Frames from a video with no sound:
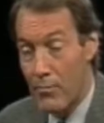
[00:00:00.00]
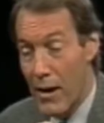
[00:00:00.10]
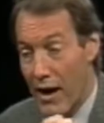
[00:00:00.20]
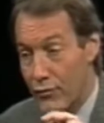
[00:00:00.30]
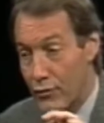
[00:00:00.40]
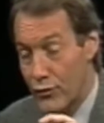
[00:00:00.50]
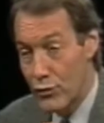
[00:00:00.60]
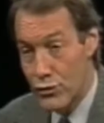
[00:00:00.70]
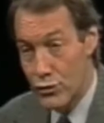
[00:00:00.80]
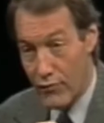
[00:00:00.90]
about the
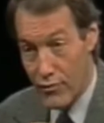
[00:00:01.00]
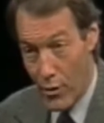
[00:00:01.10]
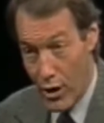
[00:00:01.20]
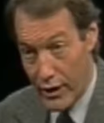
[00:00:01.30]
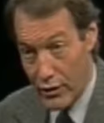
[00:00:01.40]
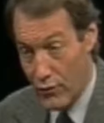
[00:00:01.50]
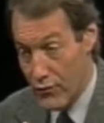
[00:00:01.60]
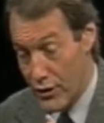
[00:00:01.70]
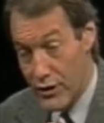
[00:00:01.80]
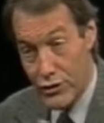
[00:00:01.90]
future of the market
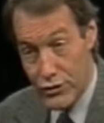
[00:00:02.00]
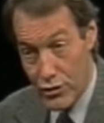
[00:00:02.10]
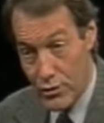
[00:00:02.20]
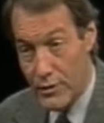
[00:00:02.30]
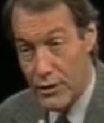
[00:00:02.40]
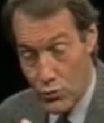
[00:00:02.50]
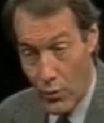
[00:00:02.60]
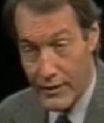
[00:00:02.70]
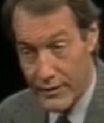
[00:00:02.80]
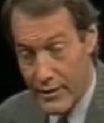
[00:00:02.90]
over the near term is
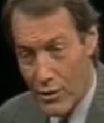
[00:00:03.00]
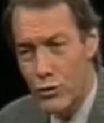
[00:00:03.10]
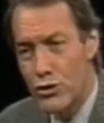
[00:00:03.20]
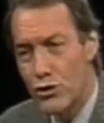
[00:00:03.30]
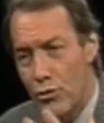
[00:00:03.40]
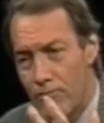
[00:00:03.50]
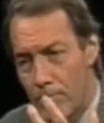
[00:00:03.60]
what? What's your